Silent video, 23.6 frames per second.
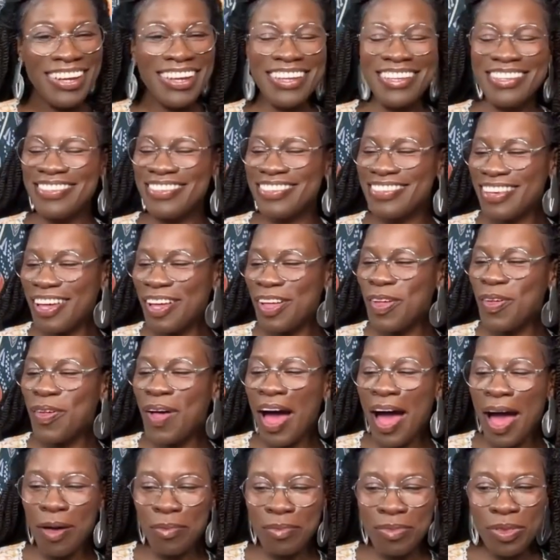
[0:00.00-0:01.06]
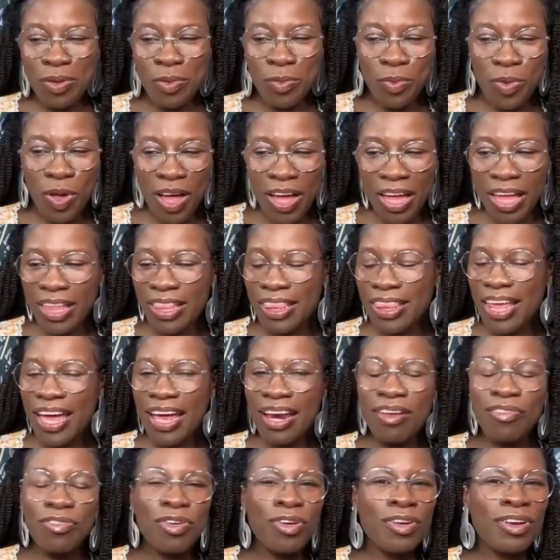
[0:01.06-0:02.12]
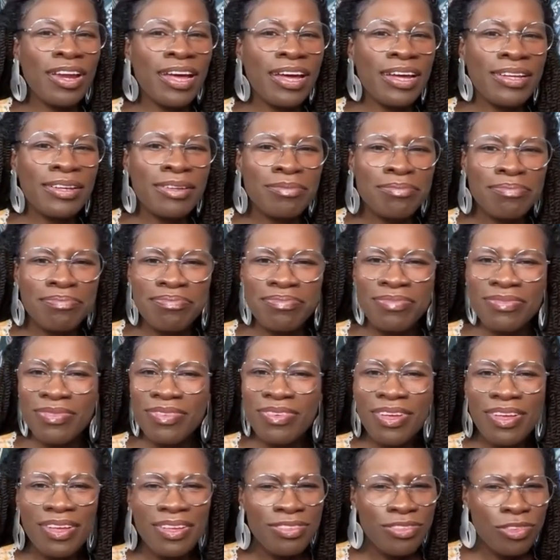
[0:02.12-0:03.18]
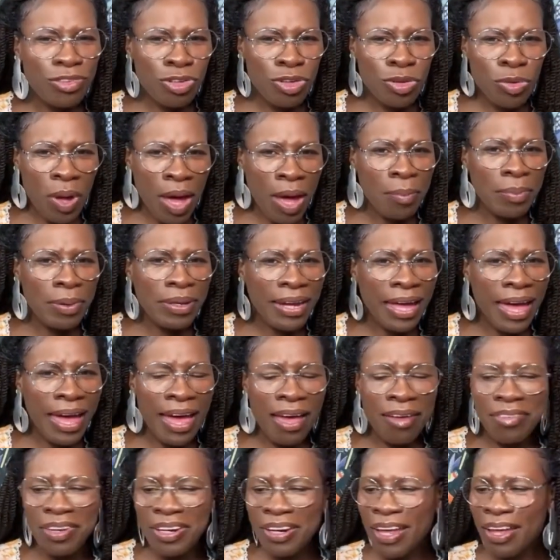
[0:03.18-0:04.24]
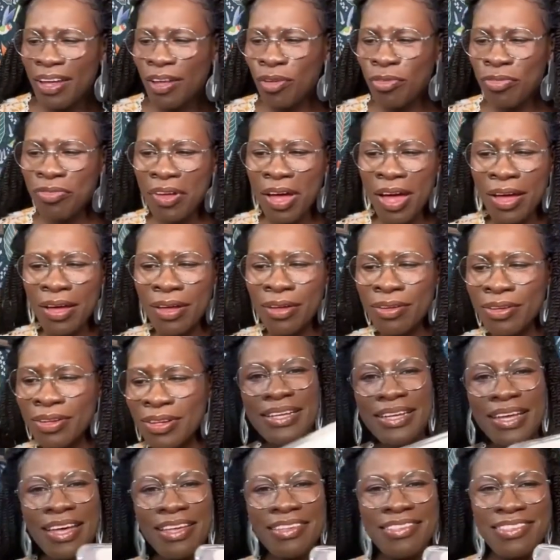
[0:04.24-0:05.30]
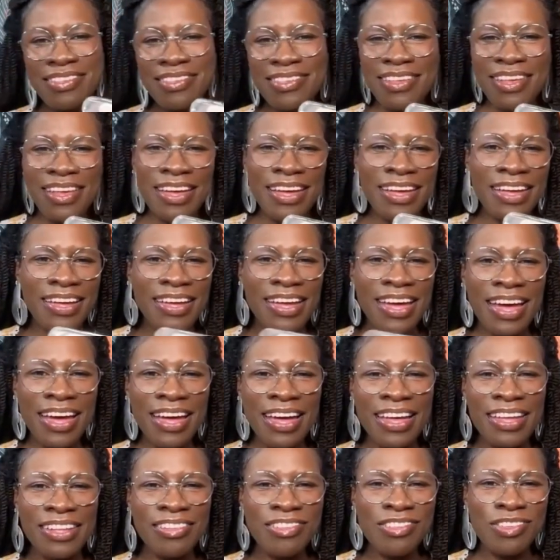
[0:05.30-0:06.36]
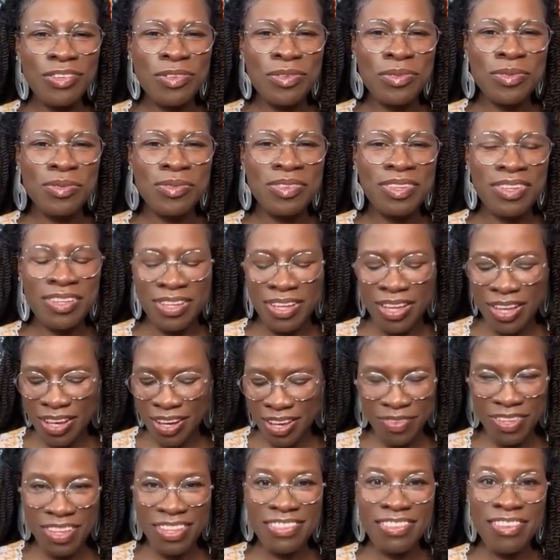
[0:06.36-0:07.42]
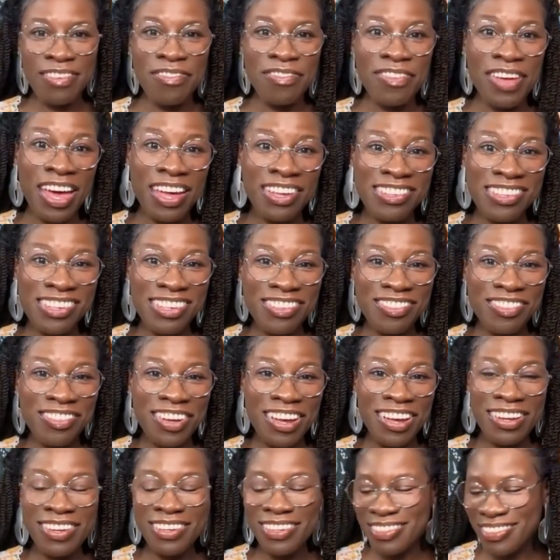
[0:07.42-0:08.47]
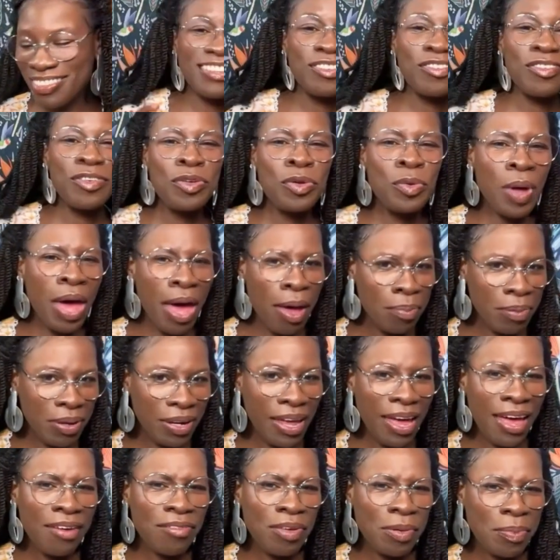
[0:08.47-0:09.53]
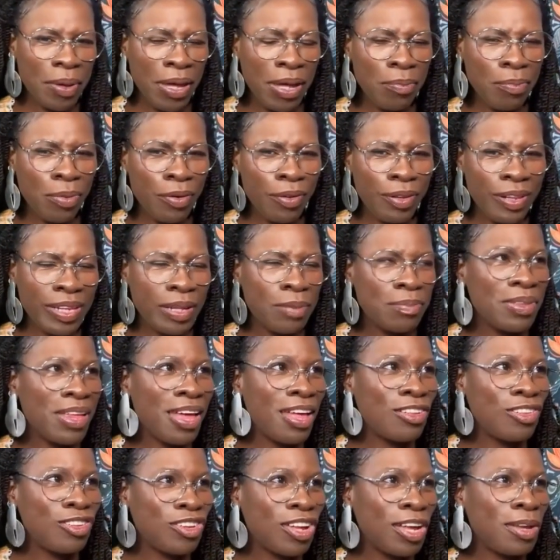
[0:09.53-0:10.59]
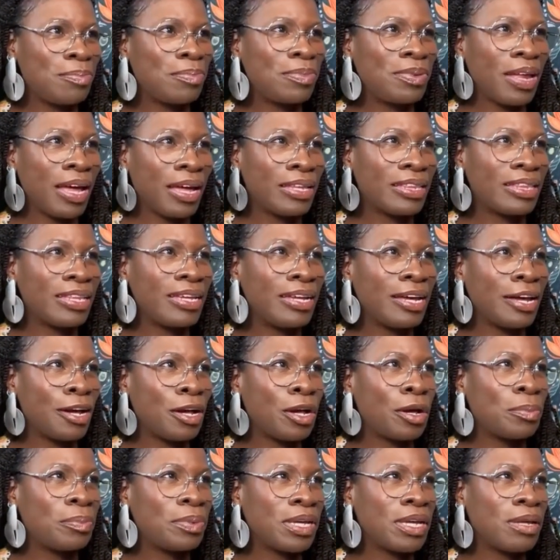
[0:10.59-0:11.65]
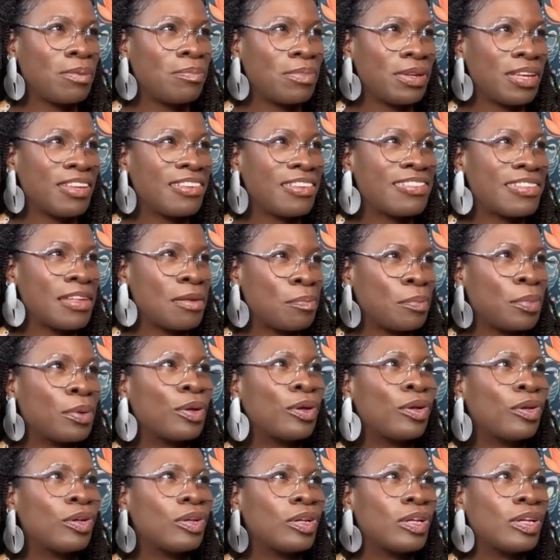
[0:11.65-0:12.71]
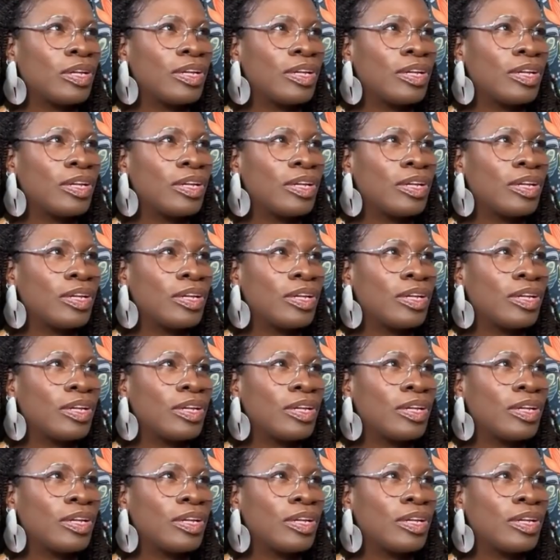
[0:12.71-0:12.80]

So I'm the one that if you're like, do you happen to have a nail file? Yes, I do. And it's a fashion file. Do you happen to have a paper clip that's shaped like the Airbnb symbol?